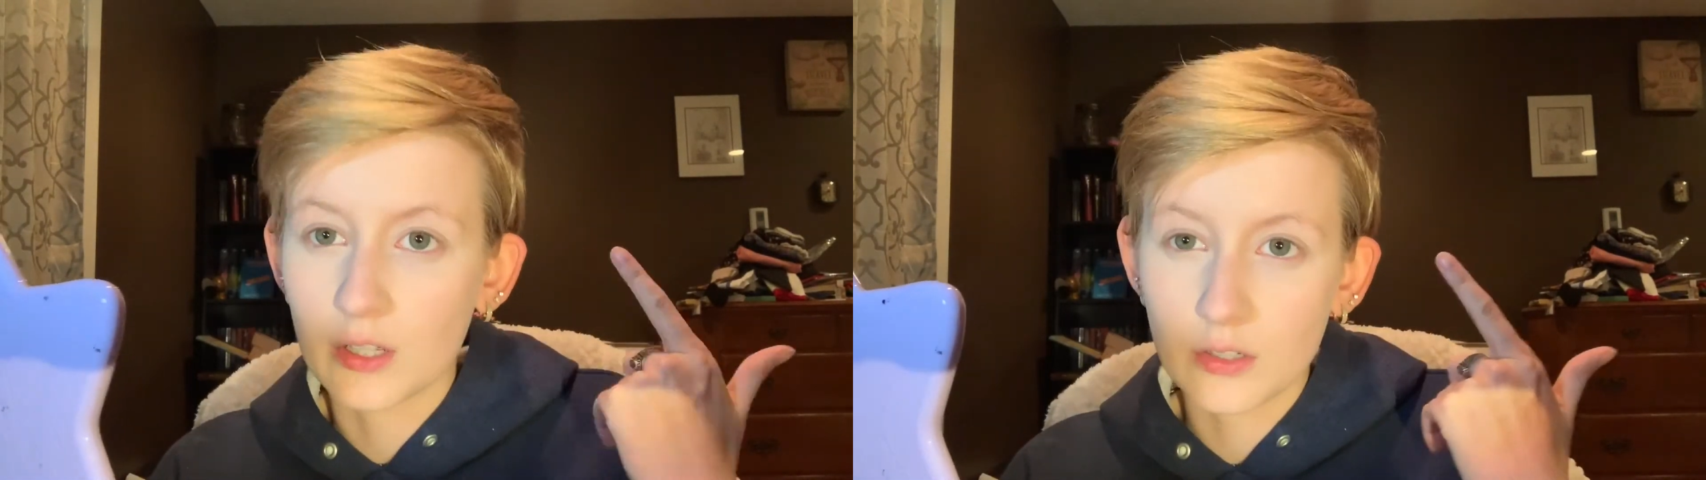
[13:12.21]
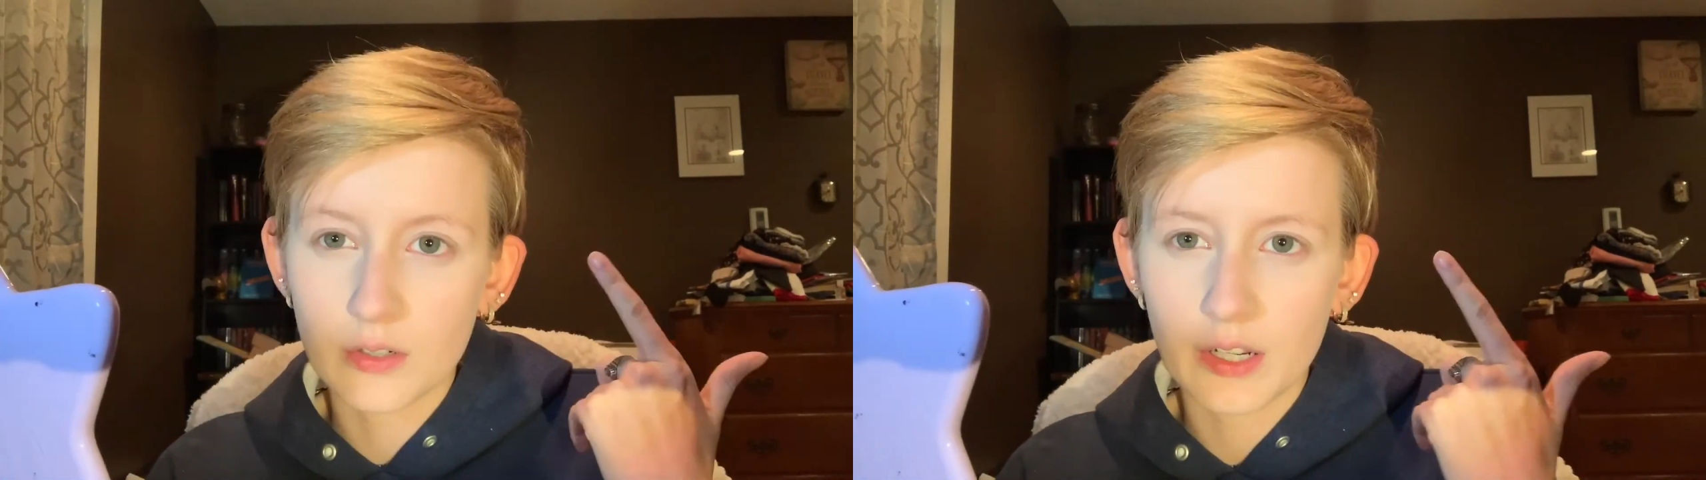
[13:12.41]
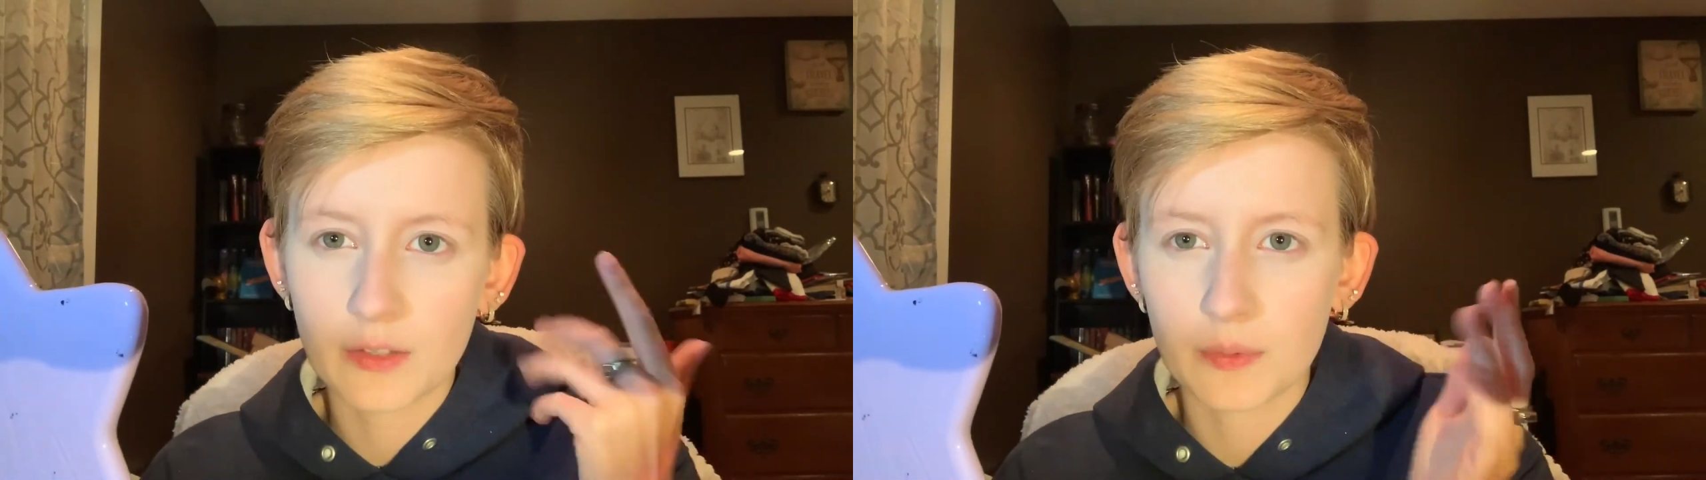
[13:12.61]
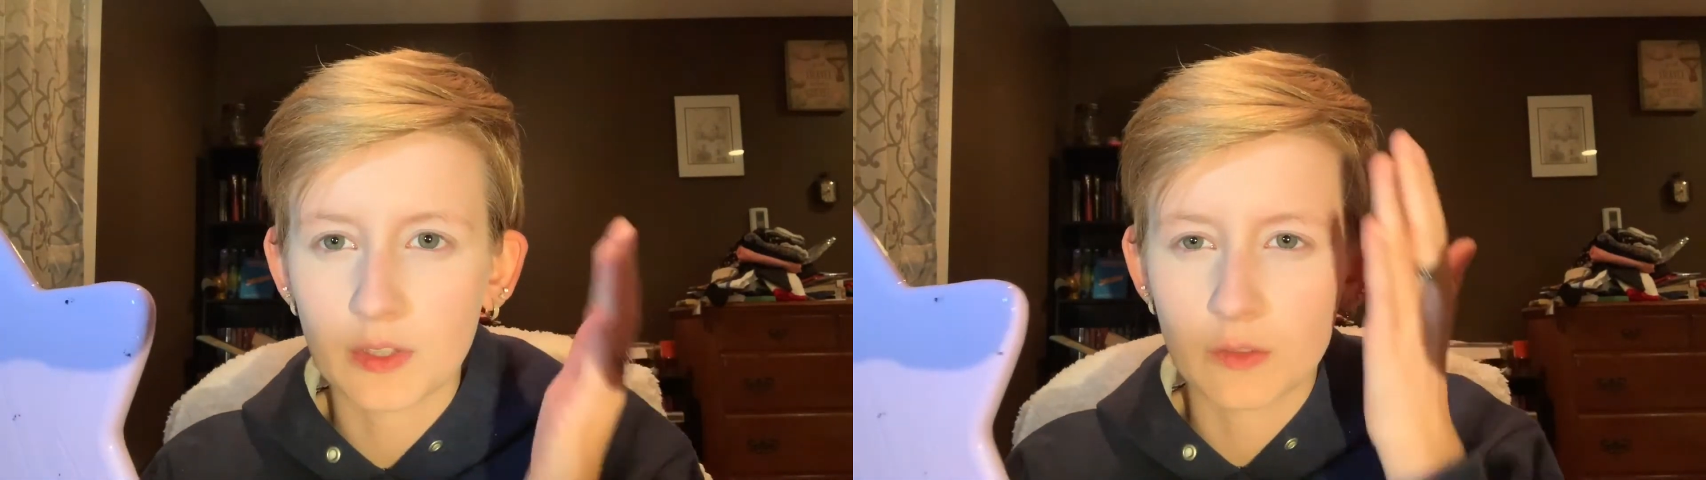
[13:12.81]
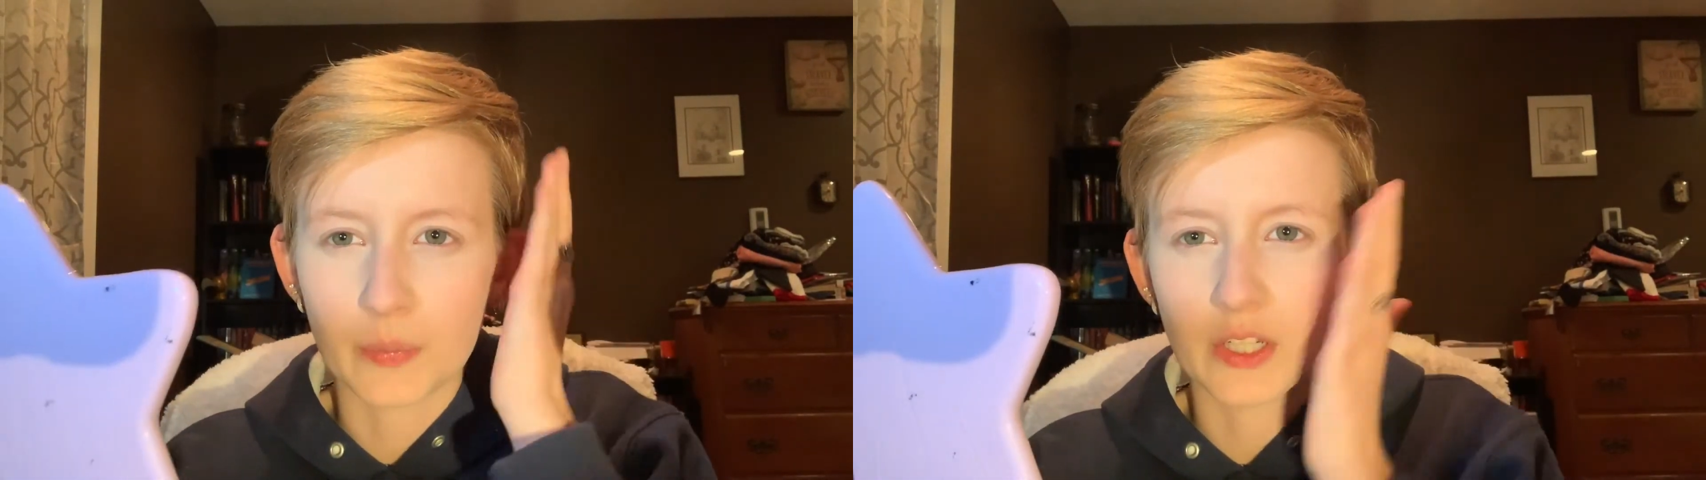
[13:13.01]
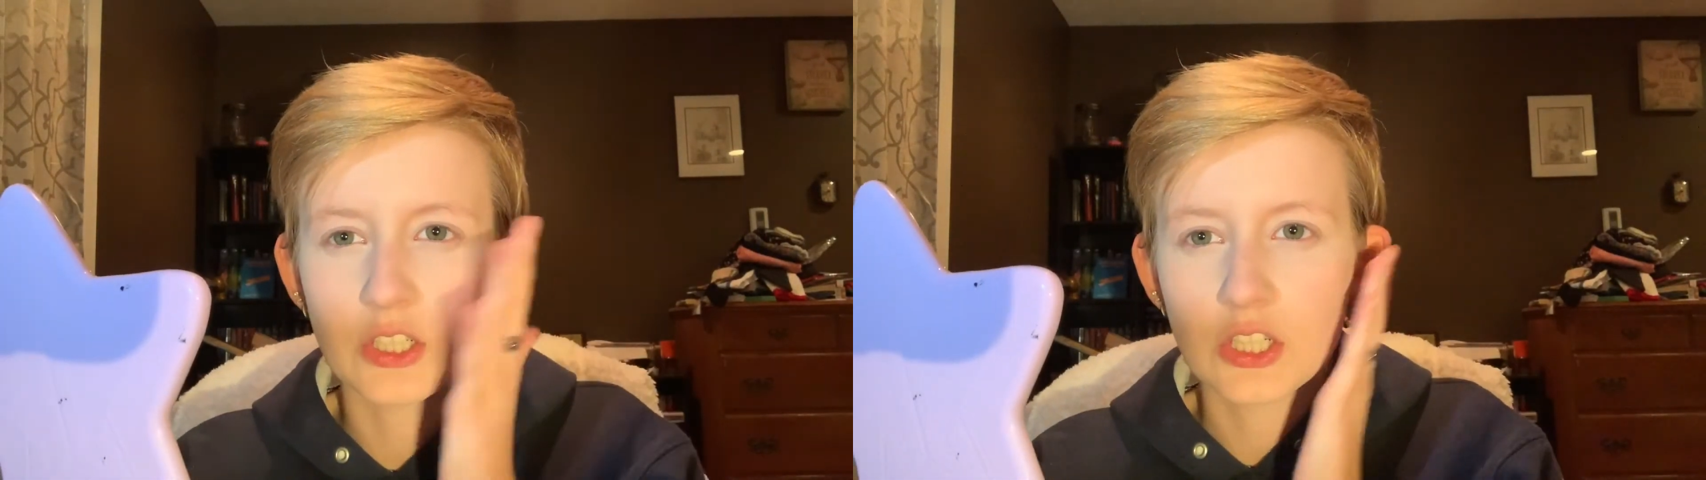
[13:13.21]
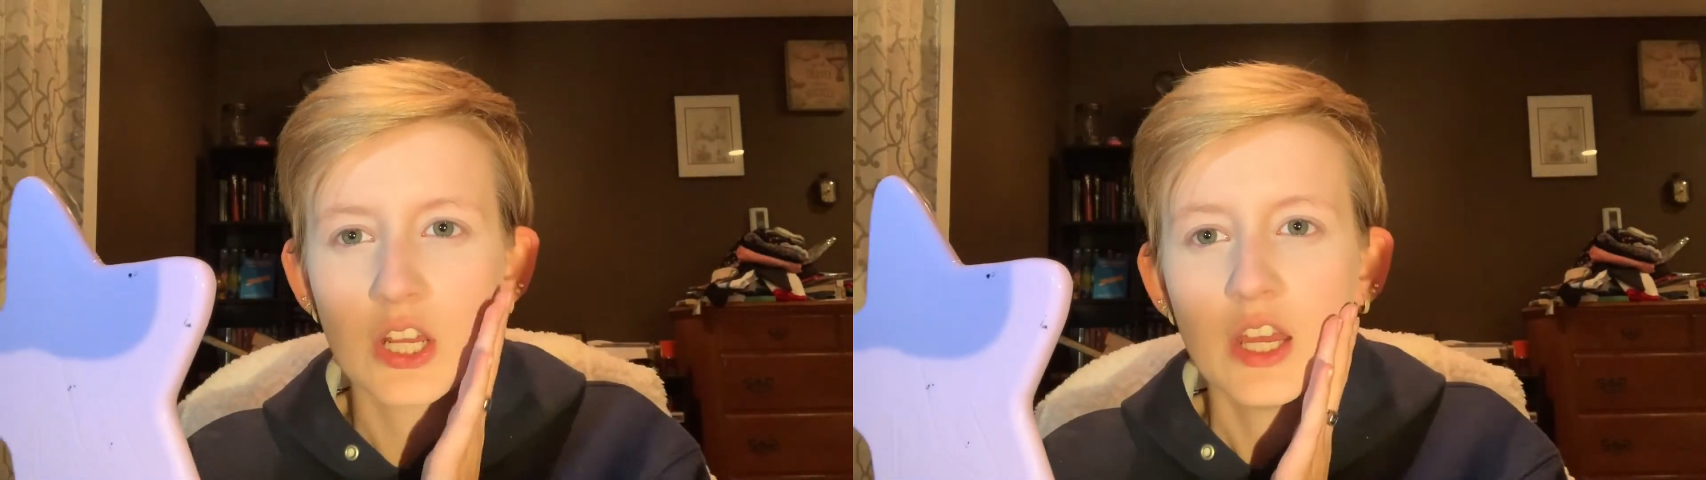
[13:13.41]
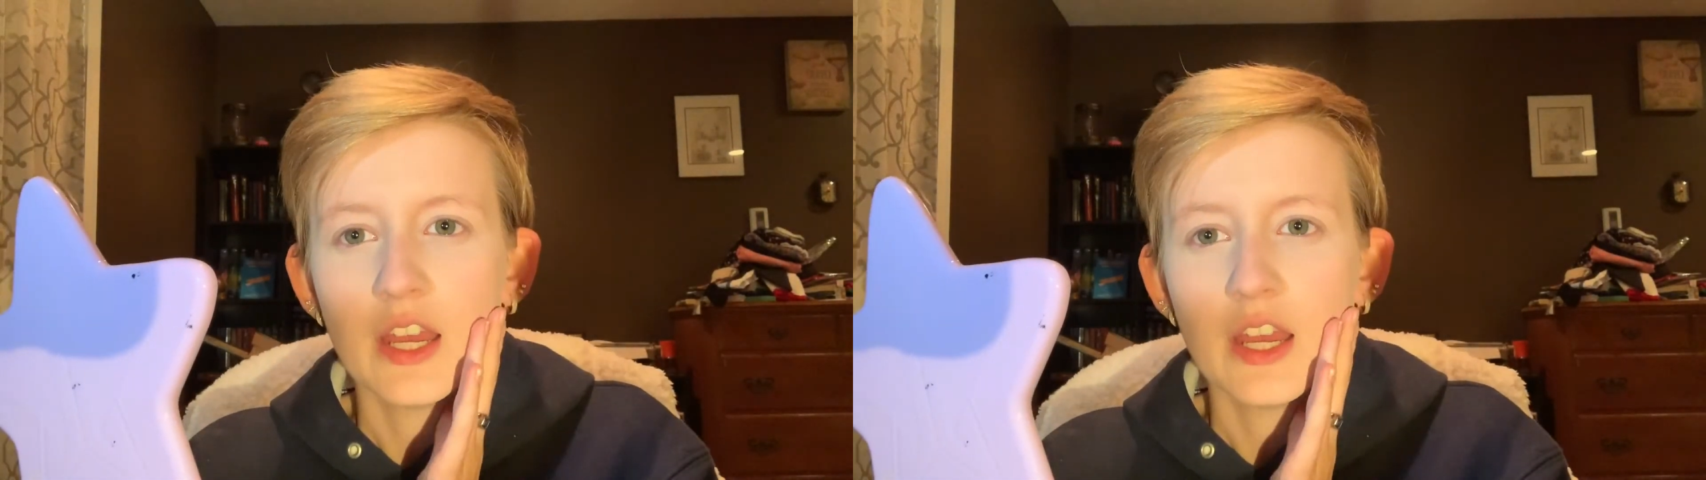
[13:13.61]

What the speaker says: under eyes with the sponge